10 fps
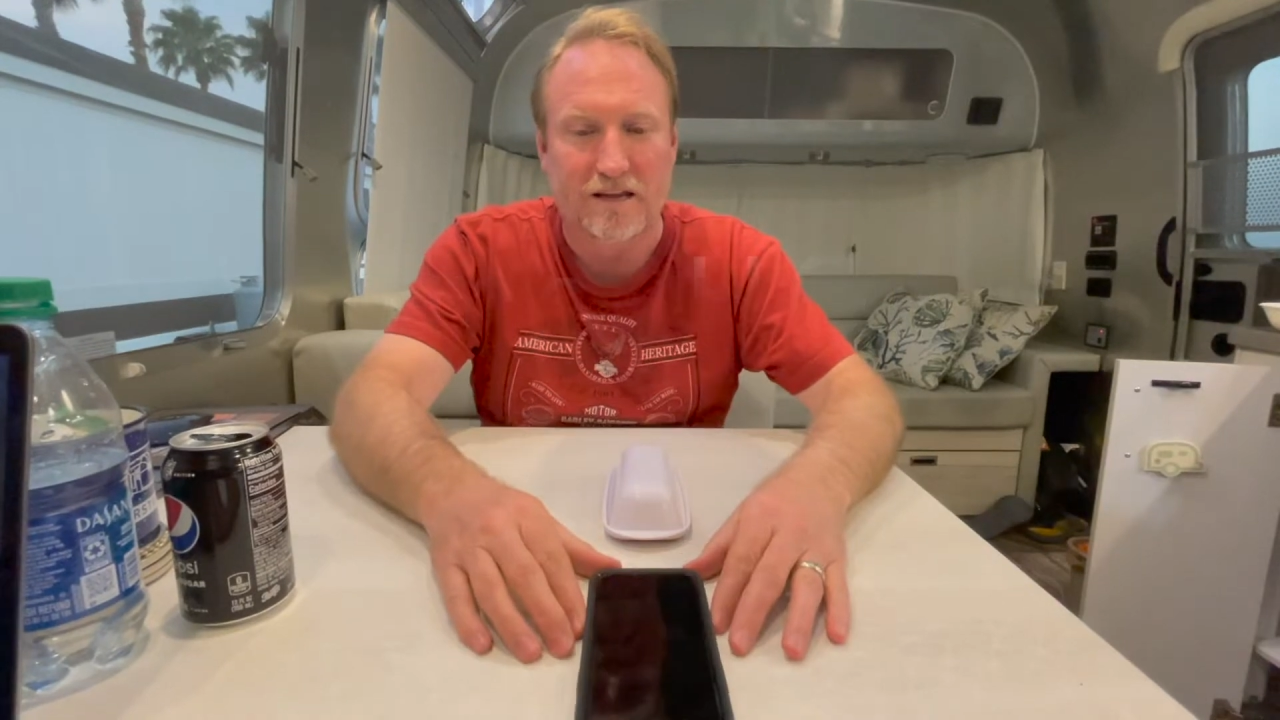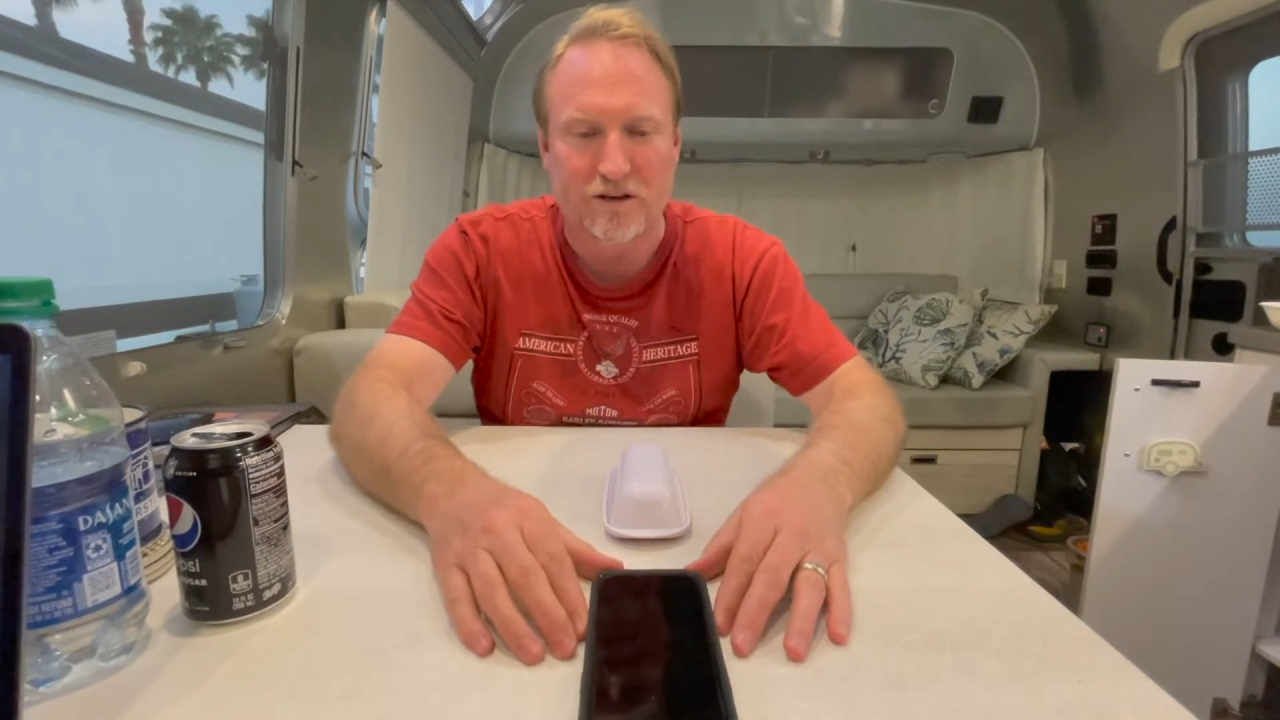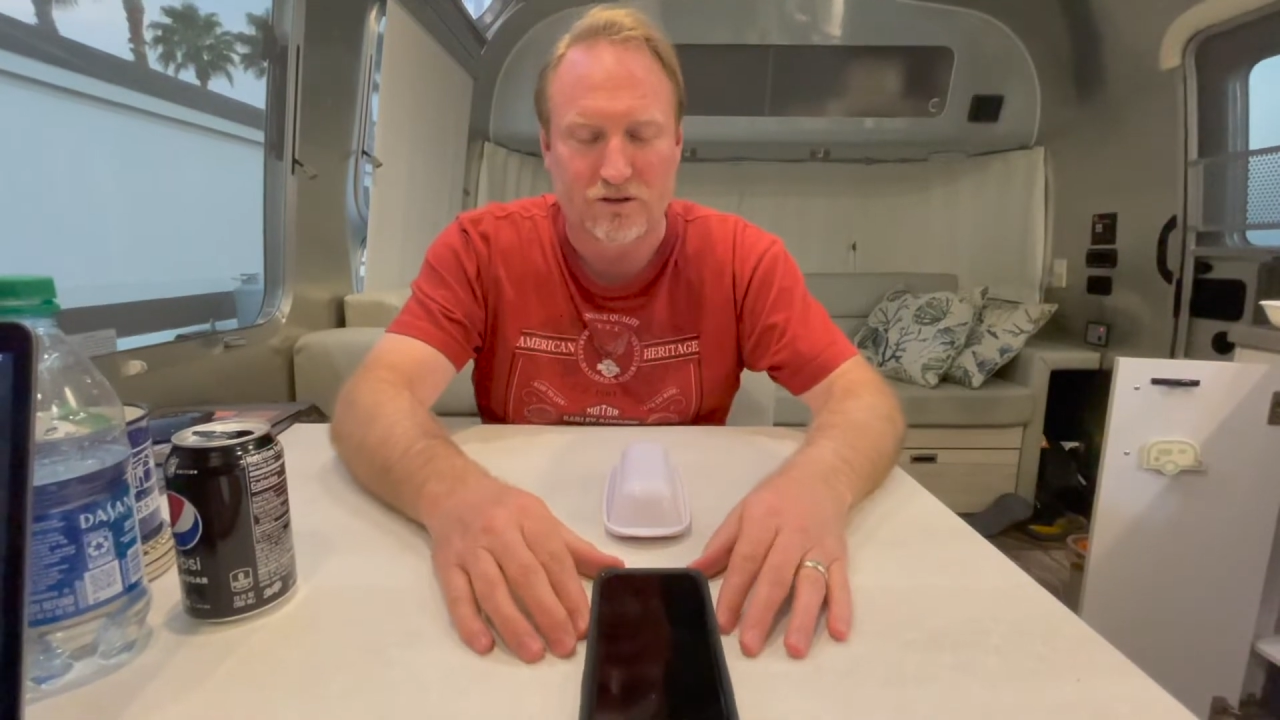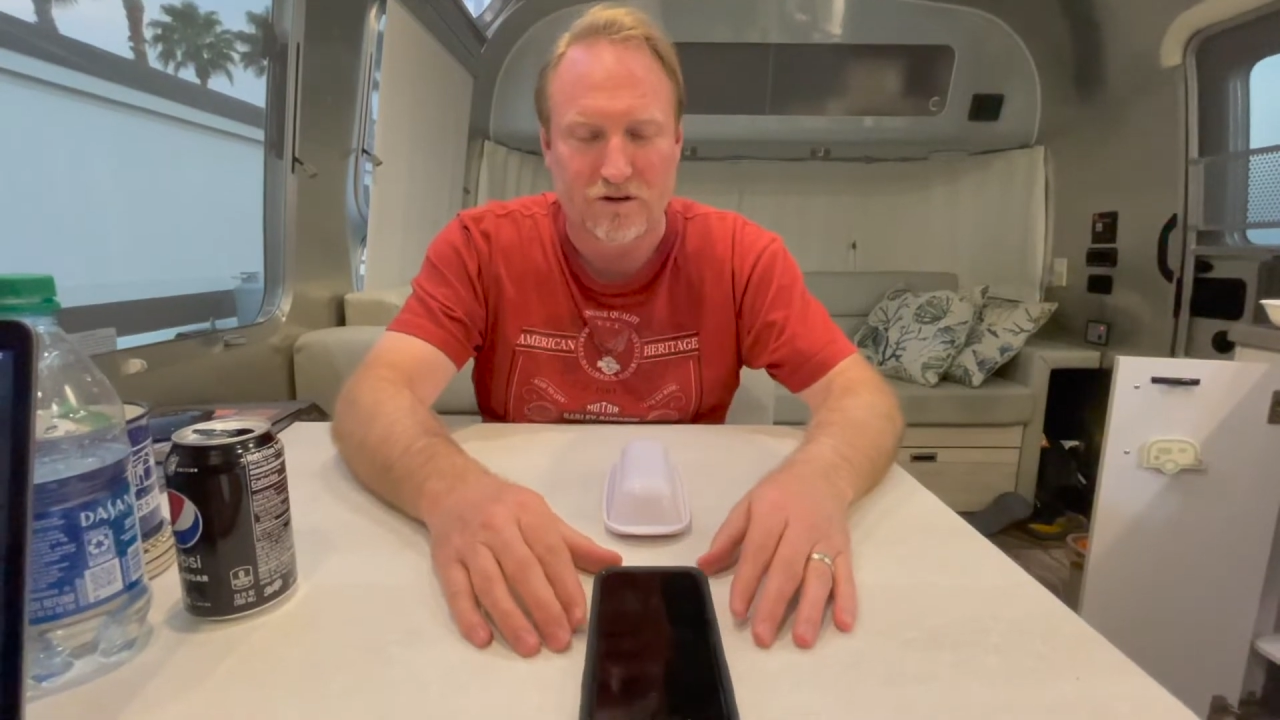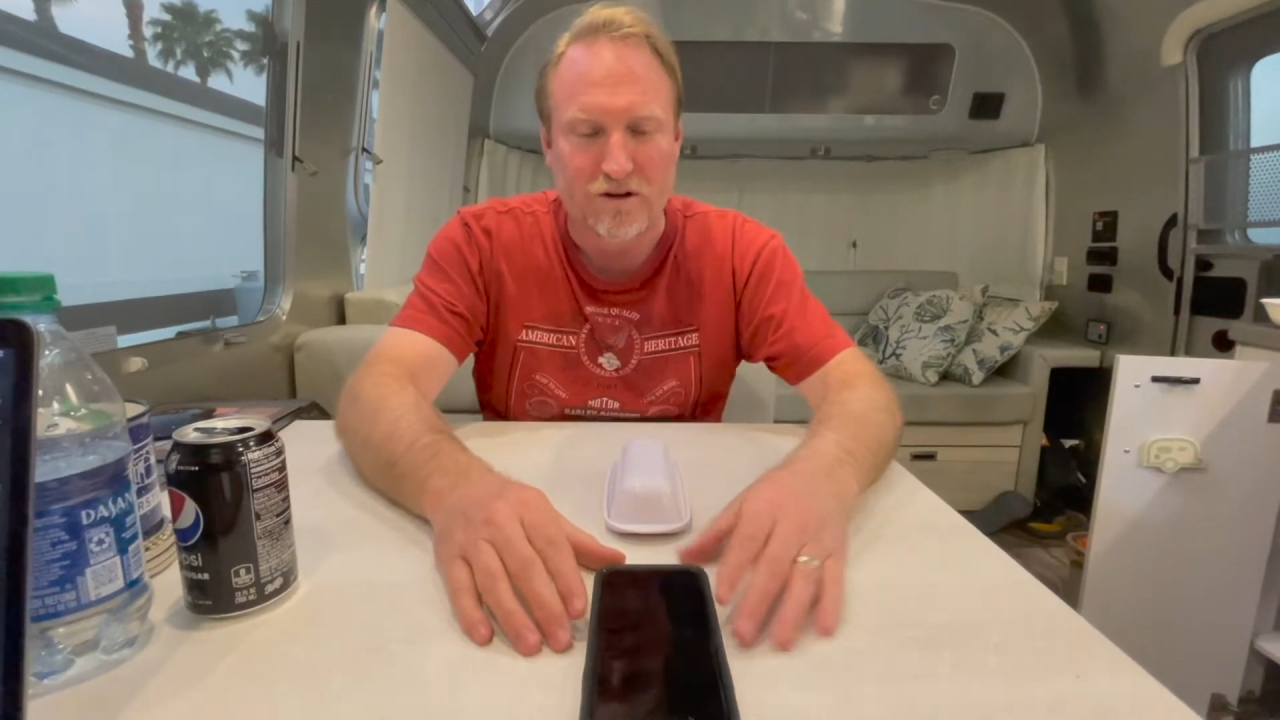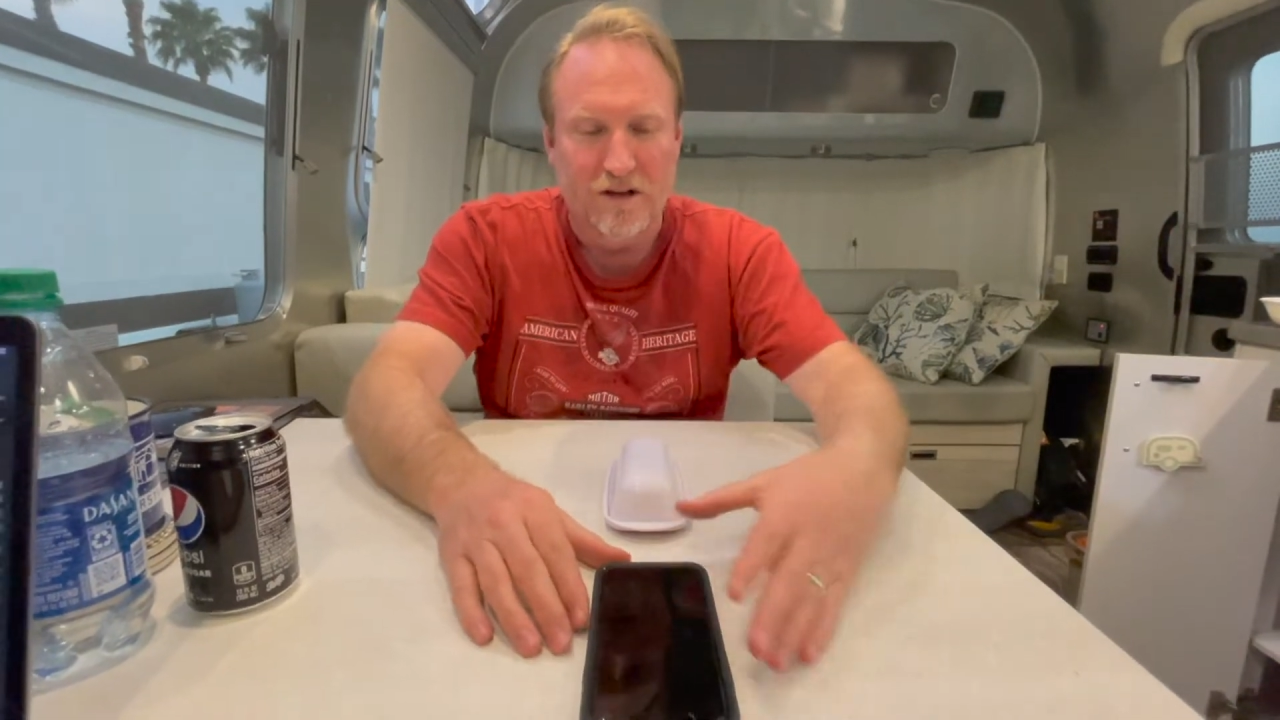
So